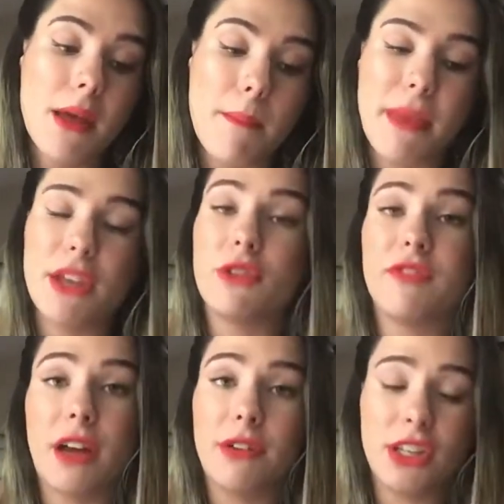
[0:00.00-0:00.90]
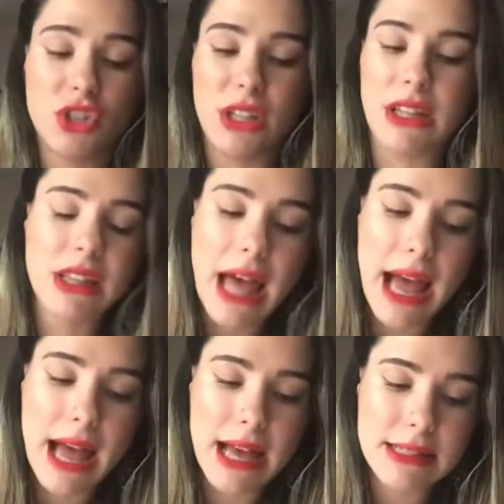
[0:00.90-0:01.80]
make your foundation
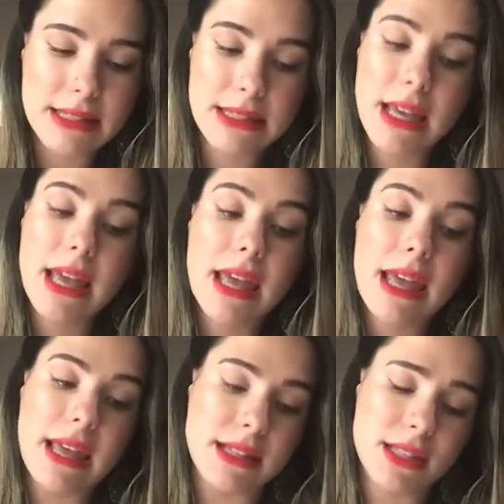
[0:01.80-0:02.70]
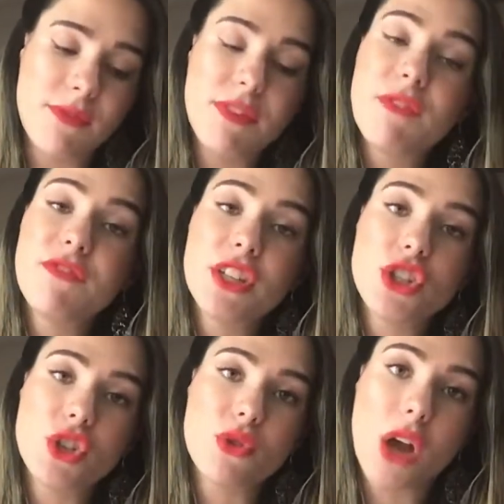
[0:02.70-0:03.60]
last. It's
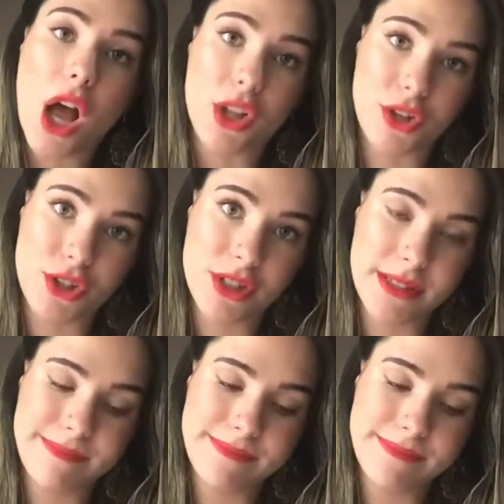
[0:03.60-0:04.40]
$52.